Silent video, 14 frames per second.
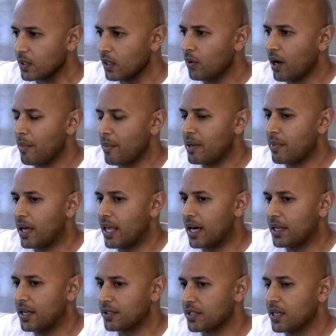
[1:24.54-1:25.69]
What I mean by
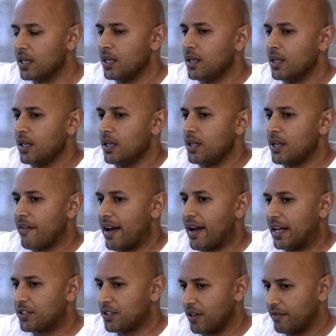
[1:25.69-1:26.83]
that is, you have
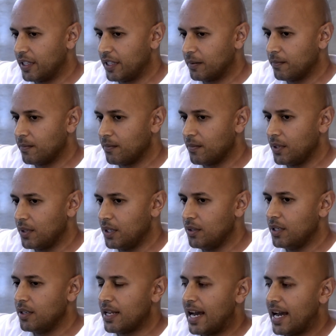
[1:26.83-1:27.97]
ad serving. You
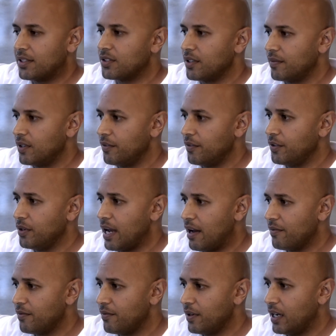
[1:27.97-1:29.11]
need an ad server. If you
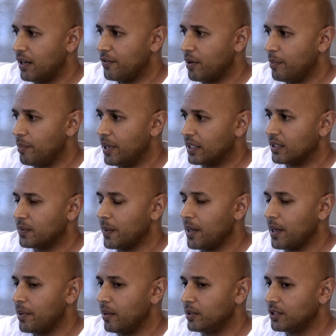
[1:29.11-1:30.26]
have, uh, if you're a big display
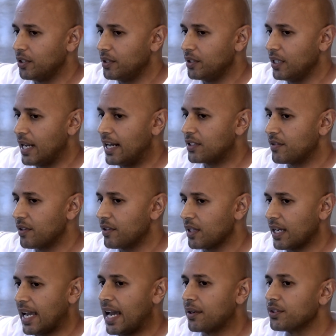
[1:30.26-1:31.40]
publisher, you need an ad server
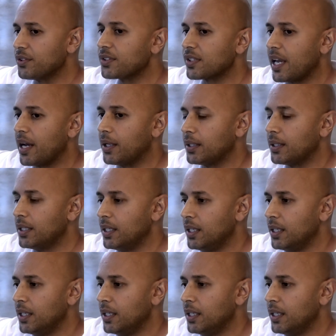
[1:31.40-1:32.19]
that handles scale.